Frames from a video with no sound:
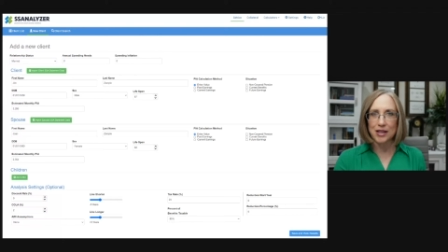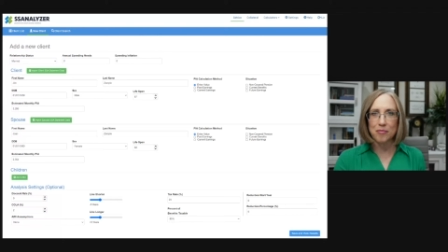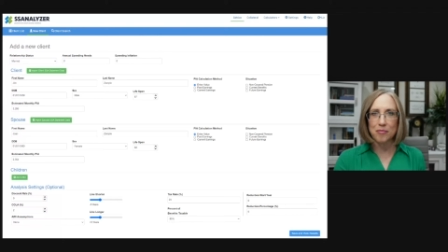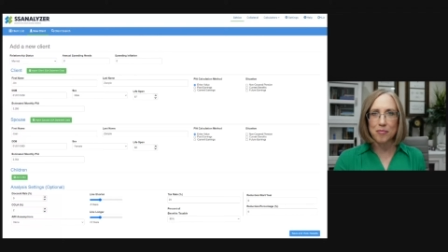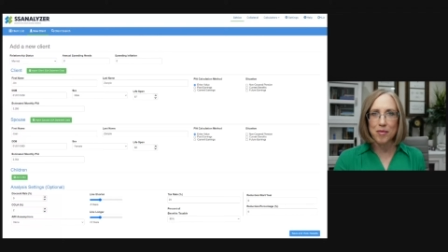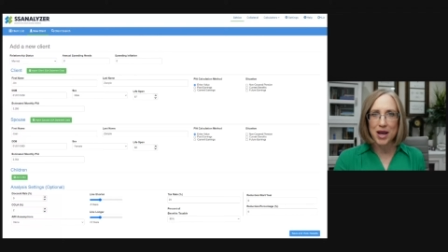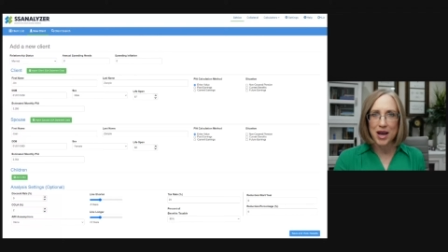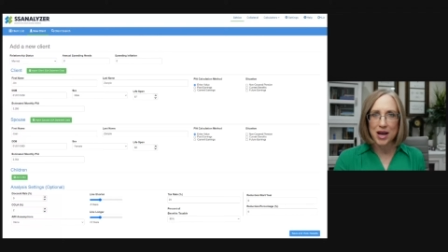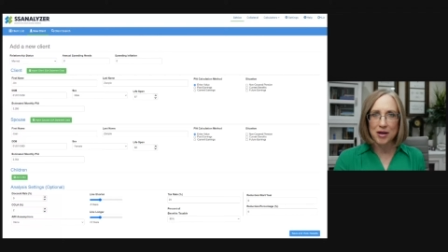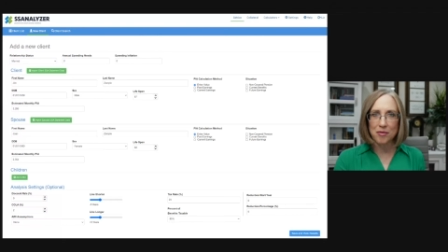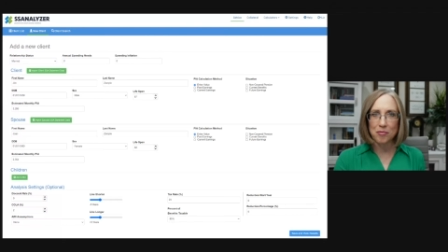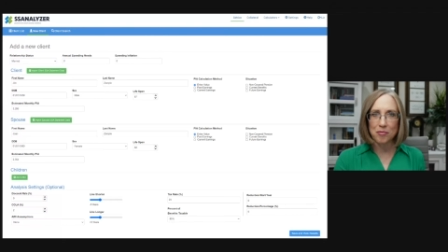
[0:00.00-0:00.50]
the
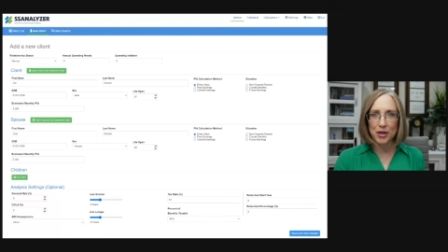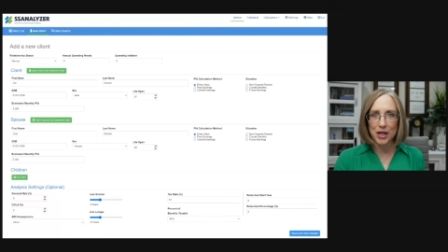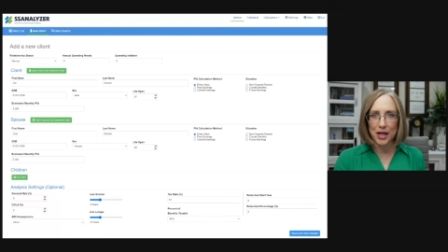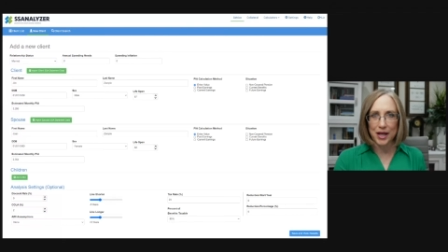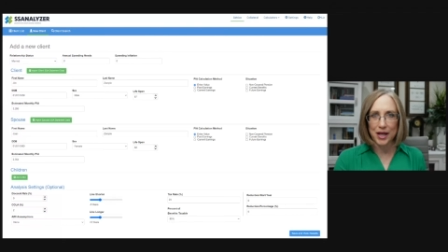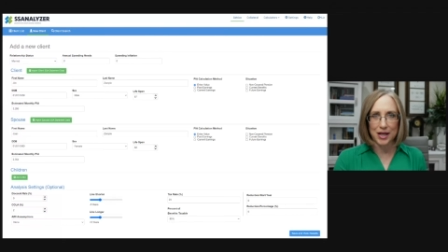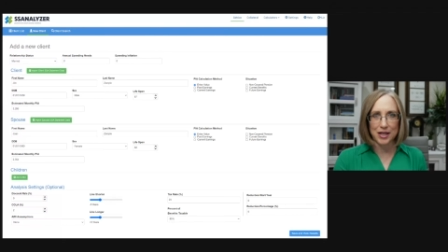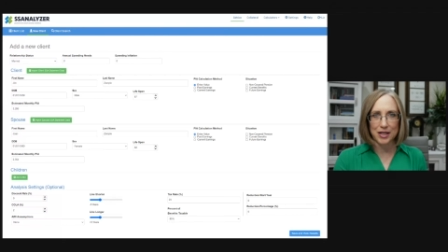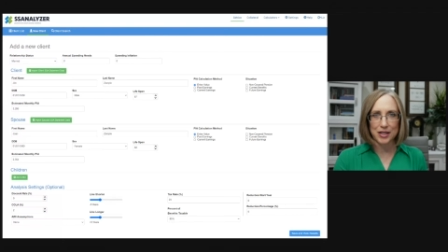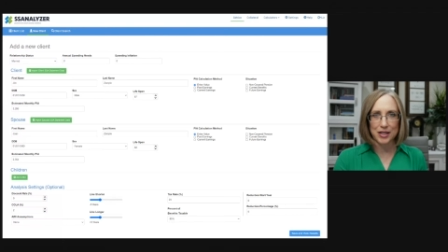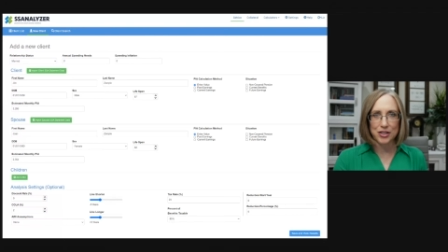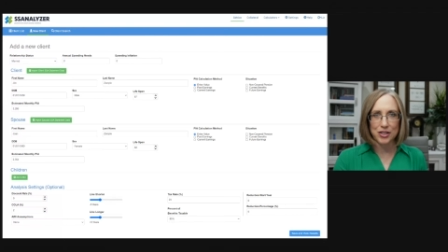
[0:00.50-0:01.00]
main
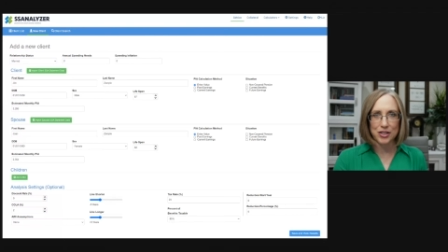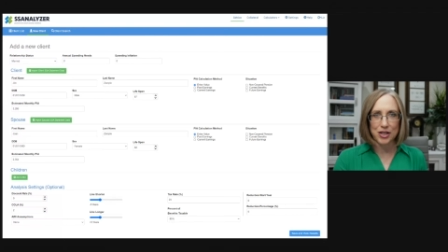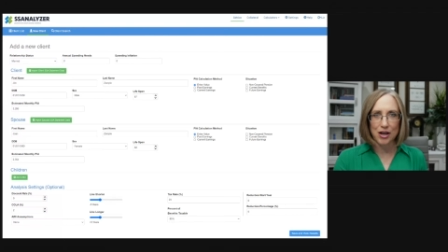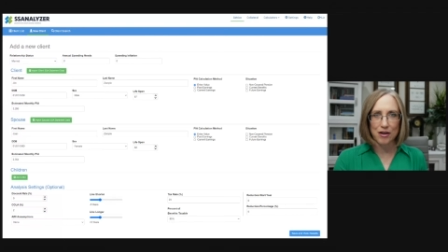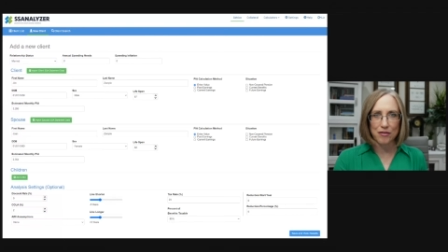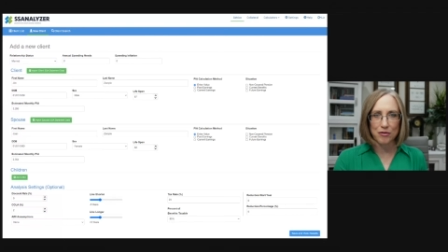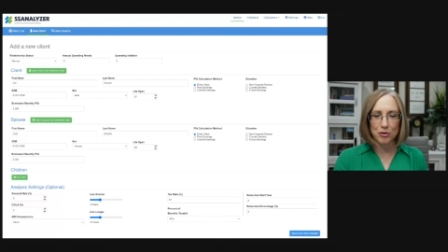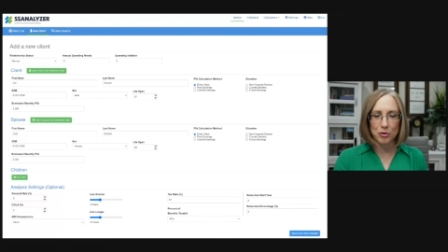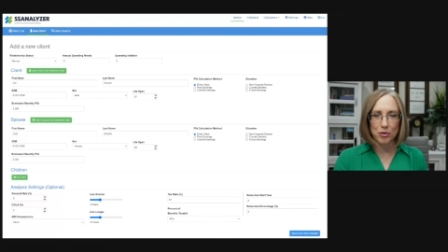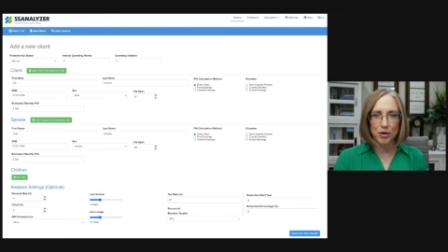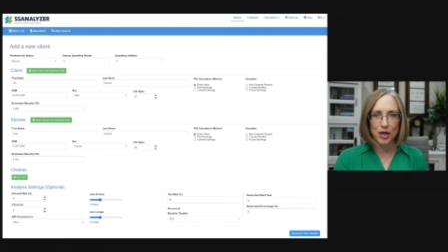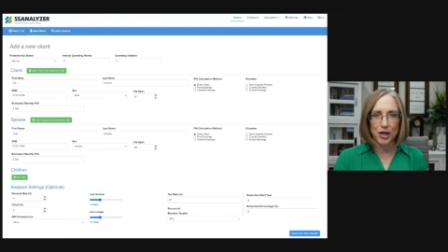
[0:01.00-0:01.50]
planning
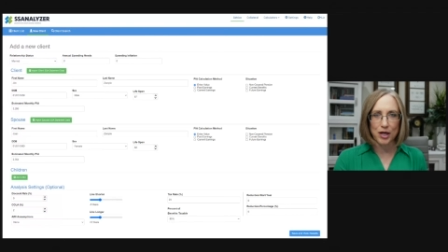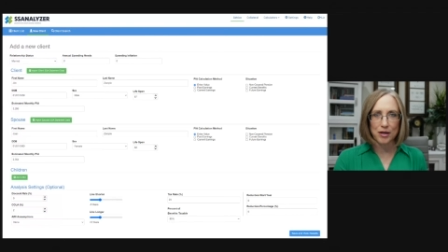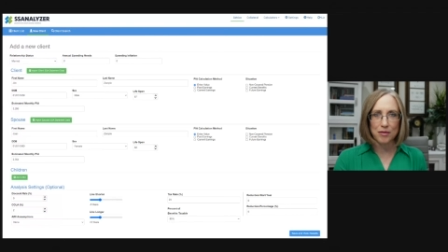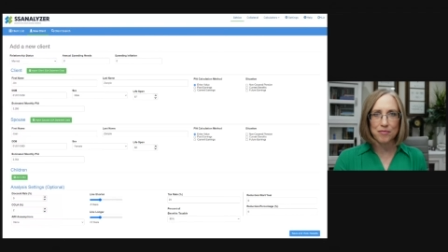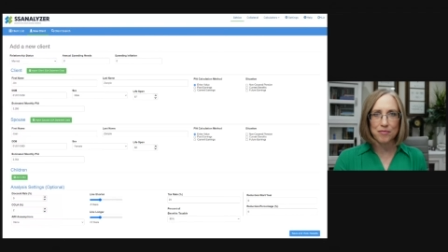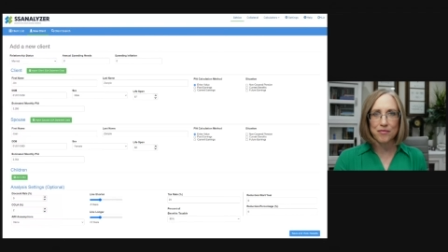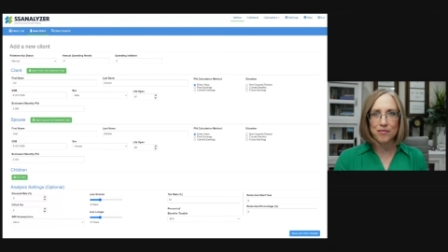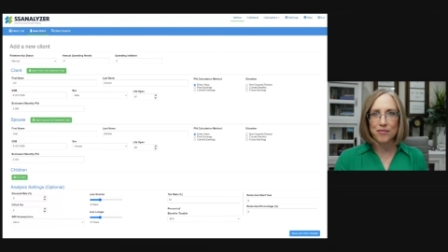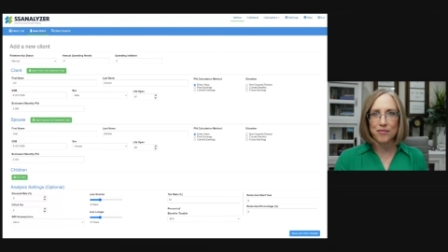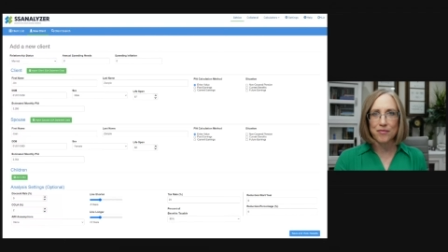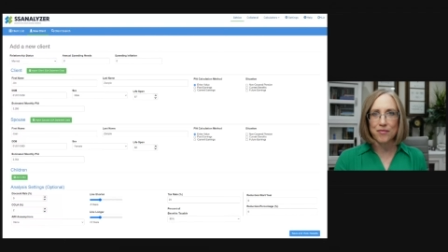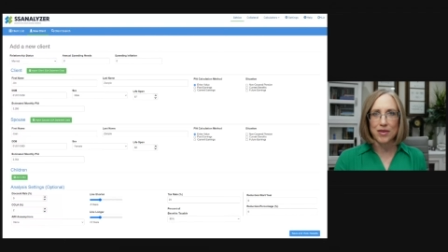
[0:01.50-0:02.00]

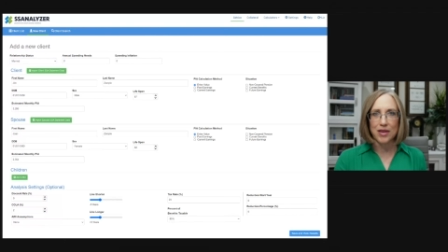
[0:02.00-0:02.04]
software,